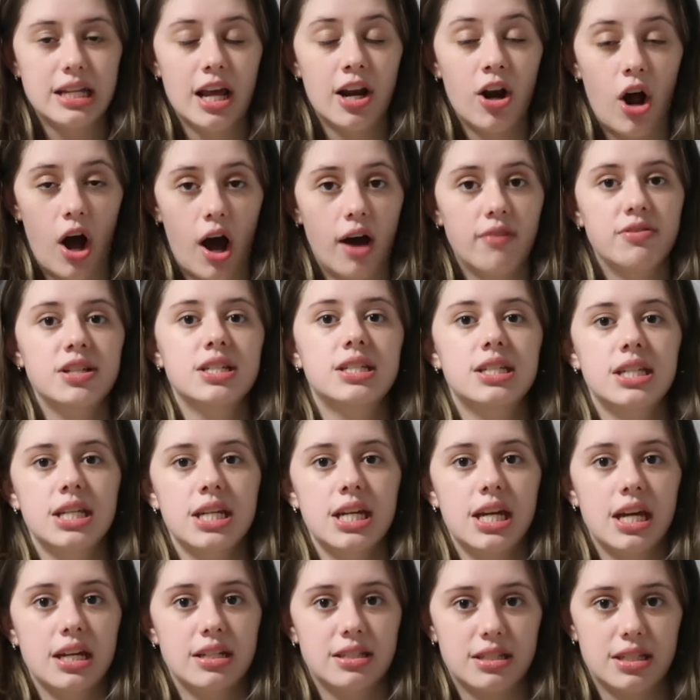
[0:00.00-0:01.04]
and
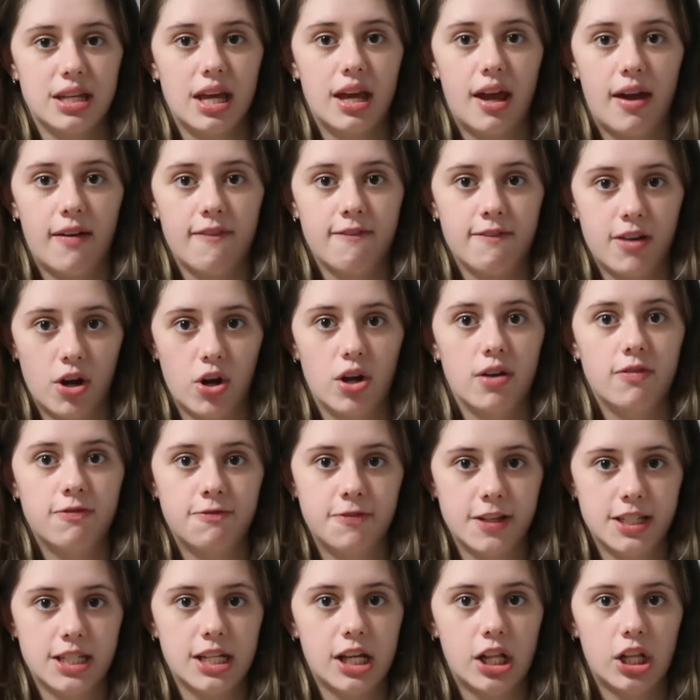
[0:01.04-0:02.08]
obviously it's like very
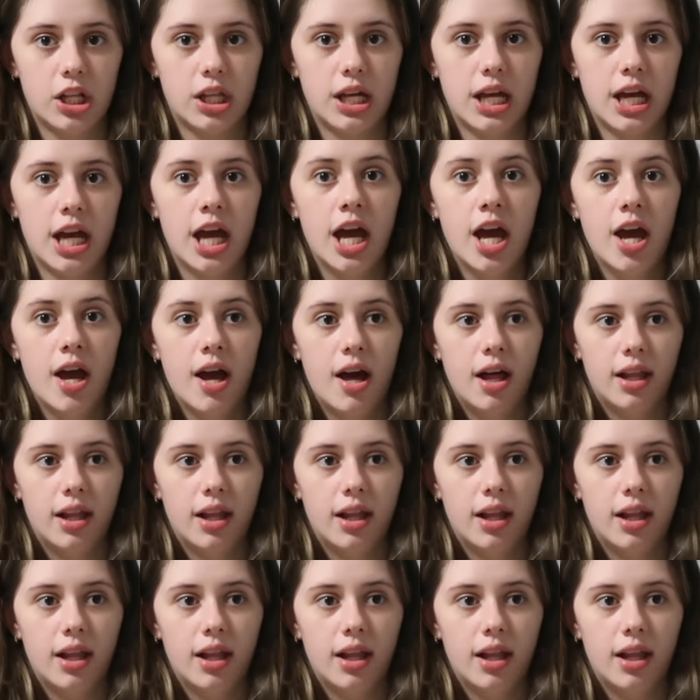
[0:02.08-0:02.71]
physically